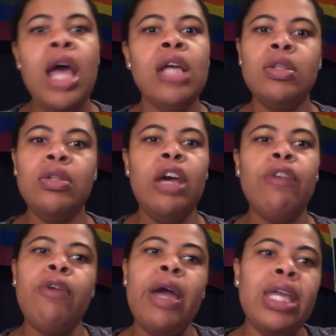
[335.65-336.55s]
So
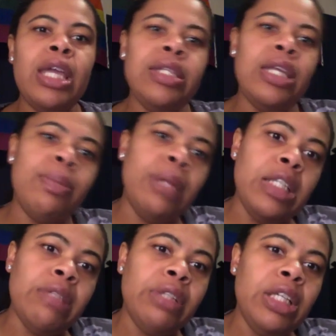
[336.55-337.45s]
therefore I can't say the
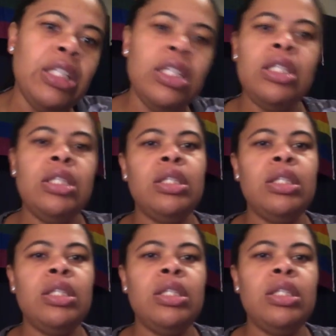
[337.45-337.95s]
Pledge of Allegiance